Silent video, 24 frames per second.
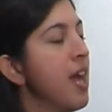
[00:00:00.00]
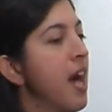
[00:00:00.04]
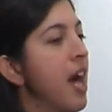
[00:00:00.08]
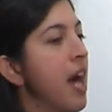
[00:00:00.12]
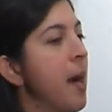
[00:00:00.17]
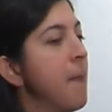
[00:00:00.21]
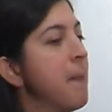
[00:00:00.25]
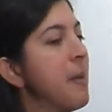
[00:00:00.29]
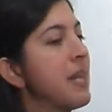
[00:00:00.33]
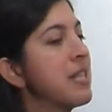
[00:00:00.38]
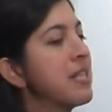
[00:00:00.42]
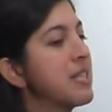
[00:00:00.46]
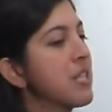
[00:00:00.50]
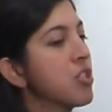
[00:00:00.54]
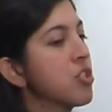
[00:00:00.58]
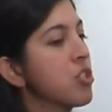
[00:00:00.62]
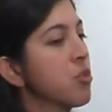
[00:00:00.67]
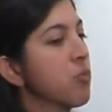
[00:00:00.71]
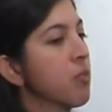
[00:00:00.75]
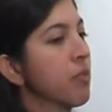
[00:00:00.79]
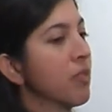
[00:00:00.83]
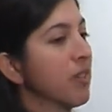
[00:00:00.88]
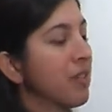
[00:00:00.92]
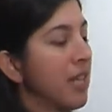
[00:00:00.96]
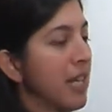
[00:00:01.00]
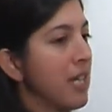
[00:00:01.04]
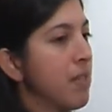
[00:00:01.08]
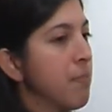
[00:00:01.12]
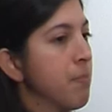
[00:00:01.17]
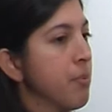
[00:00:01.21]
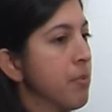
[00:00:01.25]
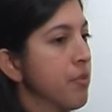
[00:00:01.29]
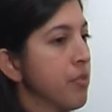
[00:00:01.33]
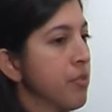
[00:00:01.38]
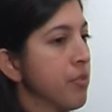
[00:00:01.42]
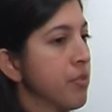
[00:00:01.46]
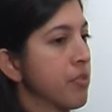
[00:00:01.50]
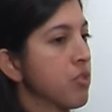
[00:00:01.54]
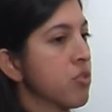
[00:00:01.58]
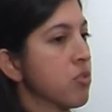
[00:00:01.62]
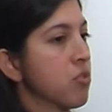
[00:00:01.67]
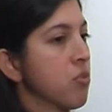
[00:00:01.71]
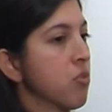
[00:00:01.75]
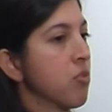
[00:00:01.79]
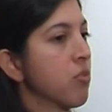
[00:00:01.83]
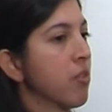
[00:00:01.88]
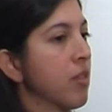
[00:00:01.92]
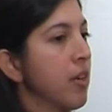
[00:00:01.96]
It's such a relatable
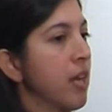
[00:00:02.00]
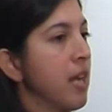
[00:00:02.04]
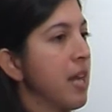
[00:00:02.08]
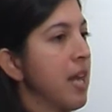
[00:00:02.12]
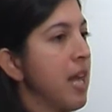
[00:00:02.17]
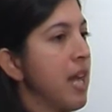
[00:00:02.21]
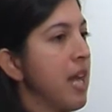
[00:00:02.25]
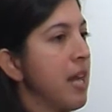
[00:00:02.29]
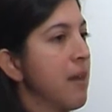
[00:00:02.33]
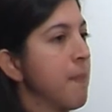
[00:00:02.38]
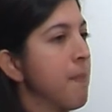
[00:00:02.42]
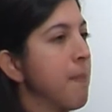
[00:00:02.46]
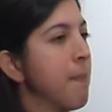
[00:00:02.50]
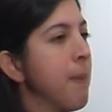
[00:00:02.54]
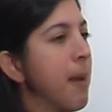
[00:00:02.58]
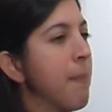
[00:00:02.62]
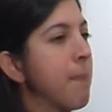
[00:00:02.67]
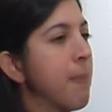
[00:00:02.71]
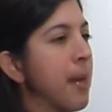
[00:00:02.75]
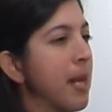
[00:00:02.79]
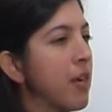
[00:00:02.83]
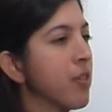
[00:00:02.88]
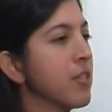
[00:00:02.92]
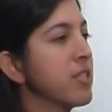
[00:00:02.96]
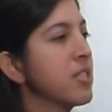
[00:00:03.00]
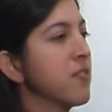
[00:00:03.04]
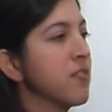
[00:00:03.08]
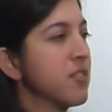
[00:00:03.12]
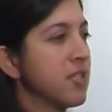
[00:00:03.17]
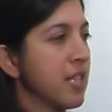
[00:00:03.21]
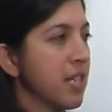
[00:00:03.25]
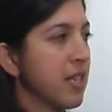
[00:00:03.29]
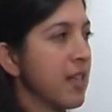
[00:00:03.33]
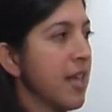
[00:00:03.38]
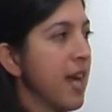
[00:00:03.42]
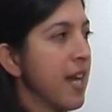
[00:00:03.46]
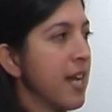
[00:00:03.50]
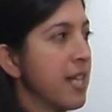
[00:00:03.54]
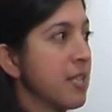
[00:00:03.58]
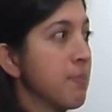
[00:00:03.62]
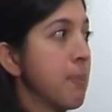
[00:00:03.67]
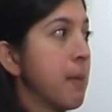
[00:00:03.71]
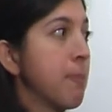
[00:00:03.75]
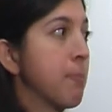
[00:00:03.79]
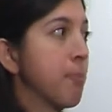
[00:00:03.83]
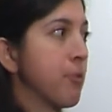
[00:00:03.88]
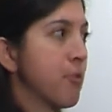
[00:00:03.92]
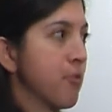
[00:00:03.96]
story. And my parents have seen that as
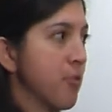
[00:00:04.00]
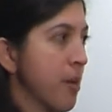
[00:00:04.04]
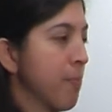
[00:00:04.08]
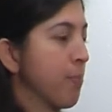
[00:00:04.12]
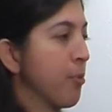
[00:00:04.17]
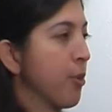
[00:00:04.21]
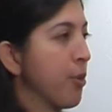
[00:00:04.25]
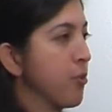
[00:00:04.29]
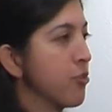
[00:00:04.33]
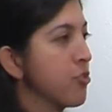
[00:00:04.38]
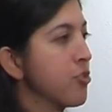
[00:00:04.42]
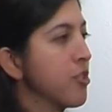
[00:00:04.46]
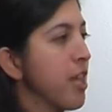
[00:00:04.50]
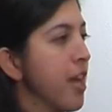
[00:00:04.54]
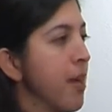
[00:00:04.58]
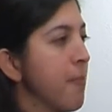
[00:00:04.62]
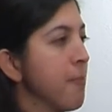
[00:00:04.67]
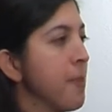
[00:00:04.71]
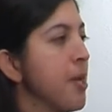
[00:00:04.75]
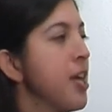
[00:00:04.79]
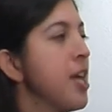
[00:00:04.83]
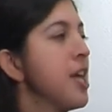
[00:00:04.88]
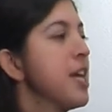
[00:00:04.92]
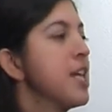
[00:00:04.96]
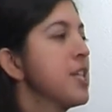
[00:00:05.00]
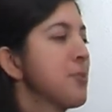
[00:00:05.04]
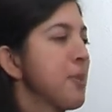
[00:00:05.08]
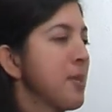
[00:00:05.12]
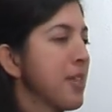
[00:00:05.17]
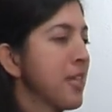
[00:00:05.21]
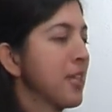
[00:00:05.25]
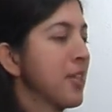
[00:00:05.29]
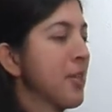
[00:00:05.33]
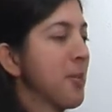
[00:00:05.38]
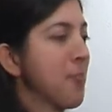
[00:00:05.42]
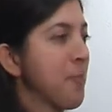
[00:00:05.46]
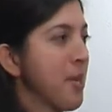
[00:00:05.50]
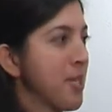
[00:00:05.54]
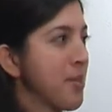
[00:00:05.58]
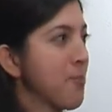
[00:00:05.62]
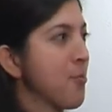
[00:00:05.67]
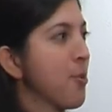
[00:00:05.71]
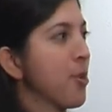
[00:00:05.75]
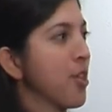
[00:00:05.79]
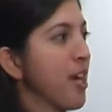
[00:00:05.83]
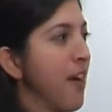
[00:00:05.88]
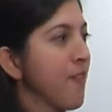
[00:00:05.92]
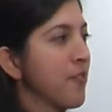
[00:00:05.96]
people approach them. So I think they're much
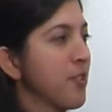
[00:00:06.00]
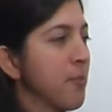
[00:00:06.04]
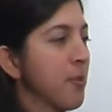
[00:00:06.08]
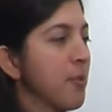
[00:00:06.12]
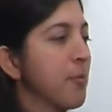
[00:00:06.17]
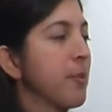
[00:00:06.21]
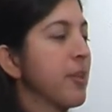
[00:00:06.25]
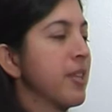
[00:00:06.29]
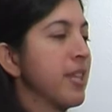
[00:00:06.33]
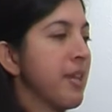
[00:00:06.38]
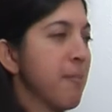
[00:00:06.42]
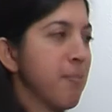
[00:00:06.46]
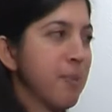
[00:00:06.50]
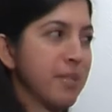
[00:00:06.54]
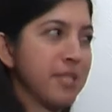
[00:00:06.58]
more comfortable with it.